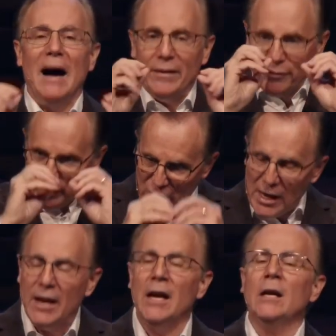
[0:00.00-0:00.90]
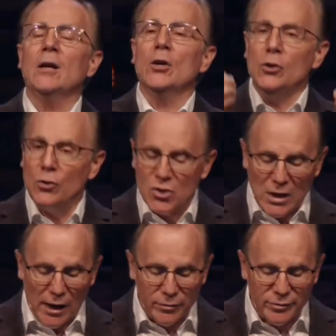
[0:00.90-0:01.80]
By forgetting
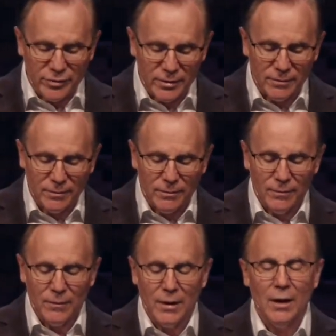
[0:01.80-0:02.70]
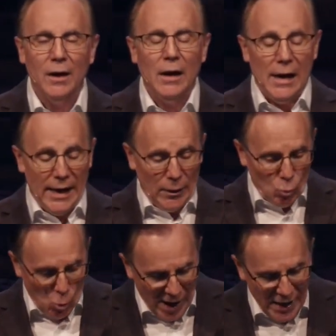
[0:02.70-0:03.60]
yourself
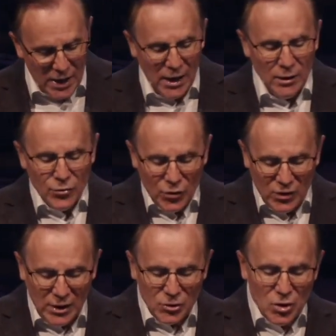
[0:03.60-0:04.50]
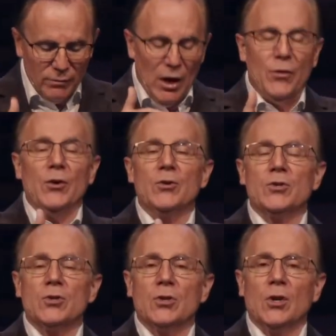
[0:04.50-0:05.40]
and ranking the things of
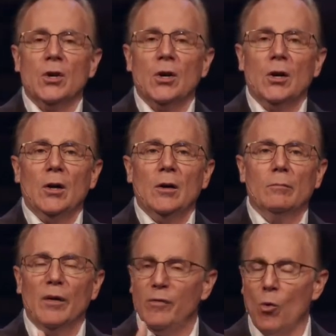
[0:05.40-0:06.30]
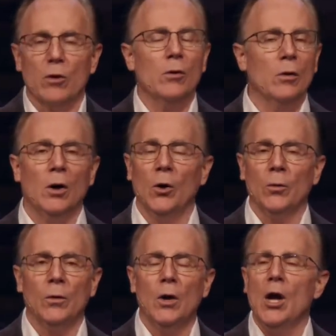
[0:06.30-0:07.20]
others before your
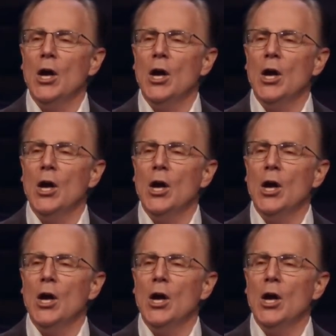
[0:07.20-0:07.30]
own.